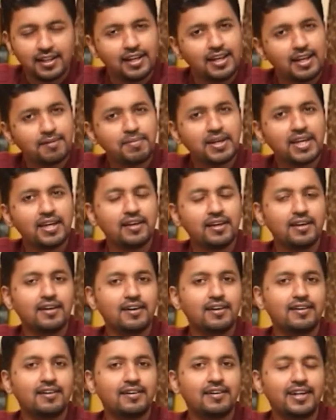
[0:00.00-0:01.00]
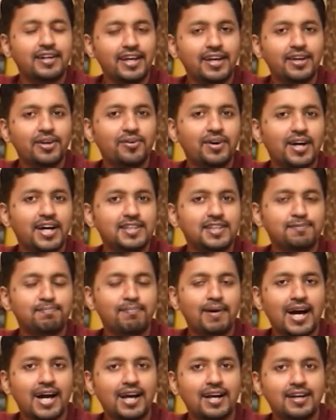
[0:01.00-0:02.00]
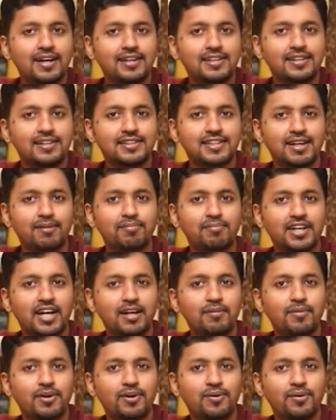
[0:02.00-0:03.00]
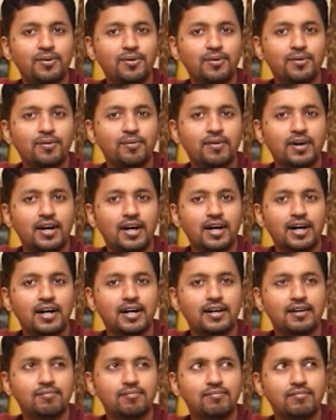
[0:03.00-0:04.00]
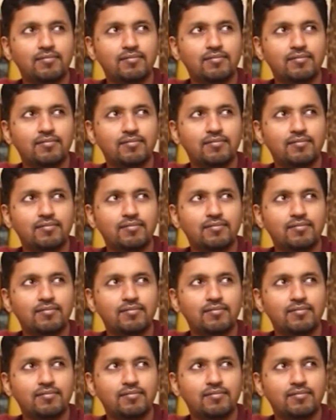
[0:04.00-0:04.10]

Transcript: Let me uh, take you guys back some time ago, uh,